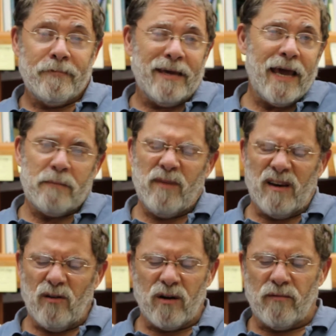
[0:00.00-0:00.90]
He hadn't
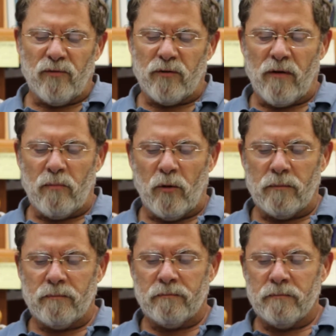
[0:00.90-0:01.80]
been looking for trouble.
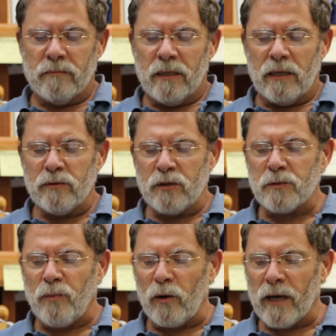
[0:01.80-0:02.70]
He was
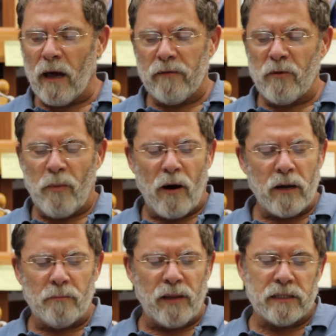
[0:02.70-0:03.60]
just pulling out of a
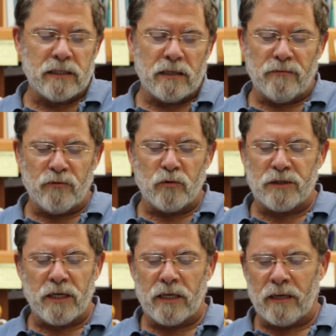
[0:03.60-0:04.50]
parking place at the food
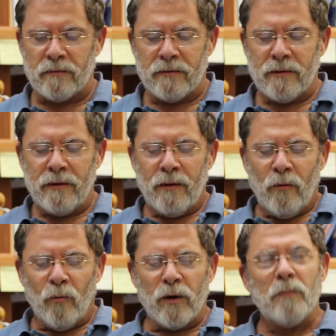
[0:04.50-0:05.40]
city
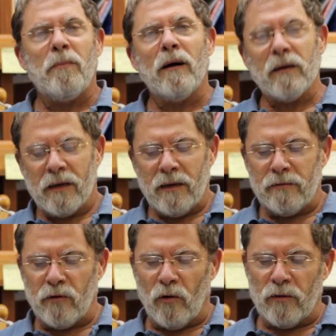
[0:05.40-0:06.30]
when a punk
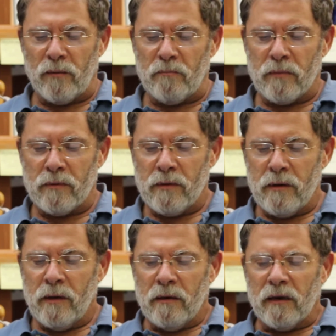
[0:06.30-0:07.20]
kid told him,
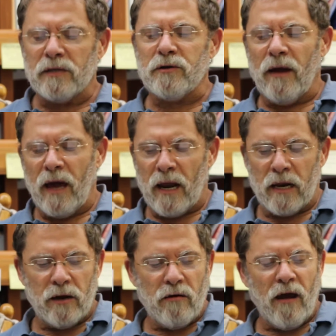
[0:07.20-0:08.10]
"Get your head
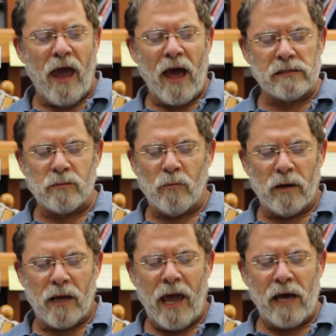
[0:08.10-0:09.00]
out of your ass and
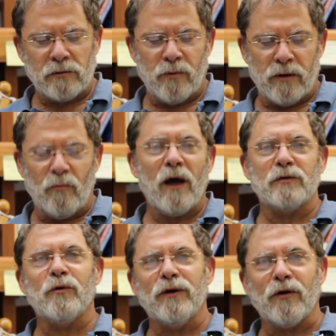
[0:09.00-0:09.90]

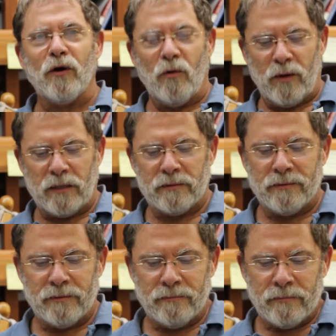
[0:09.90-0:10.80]
watch where you're going."
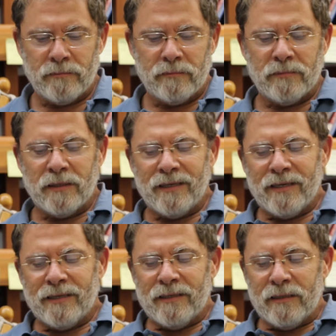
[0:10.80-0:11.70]

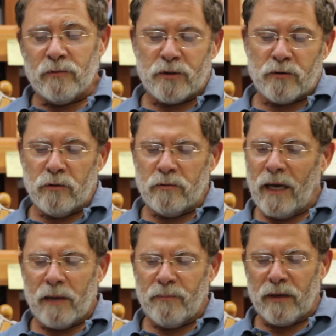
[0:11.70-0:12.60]
It was true.
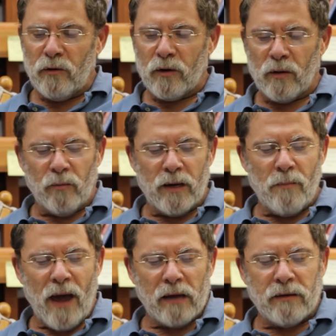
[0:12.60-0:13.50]
He hadn't been looking when he
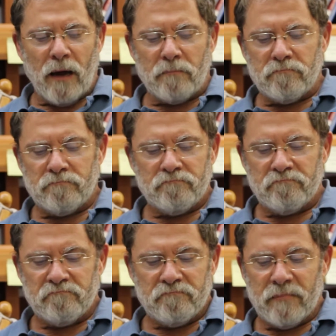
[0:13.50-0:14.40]
backed up.
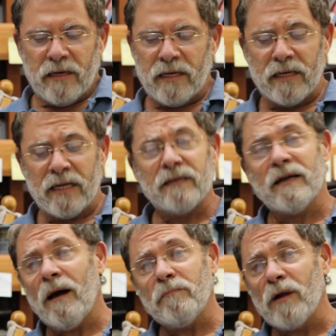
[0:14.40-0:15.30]
He did come